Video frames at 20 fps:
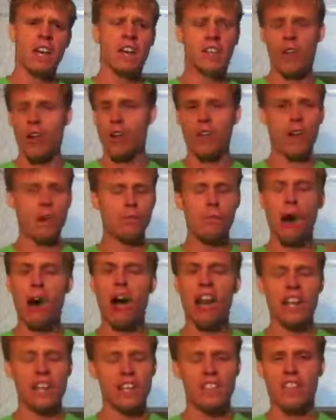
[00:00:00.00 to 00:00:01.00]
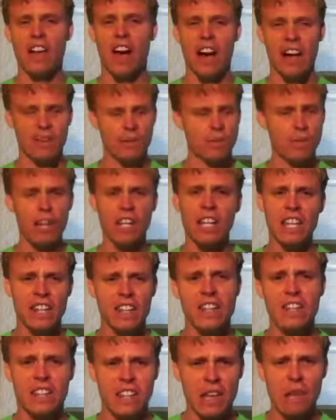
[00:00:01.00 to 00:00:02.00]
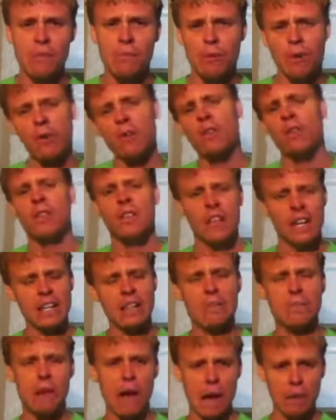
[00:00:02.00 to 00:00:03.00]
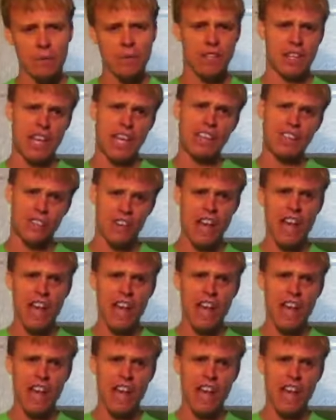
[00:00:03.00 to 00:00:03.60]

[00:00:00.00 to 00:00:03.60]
Your, your body is not really the temple, like the Bible says.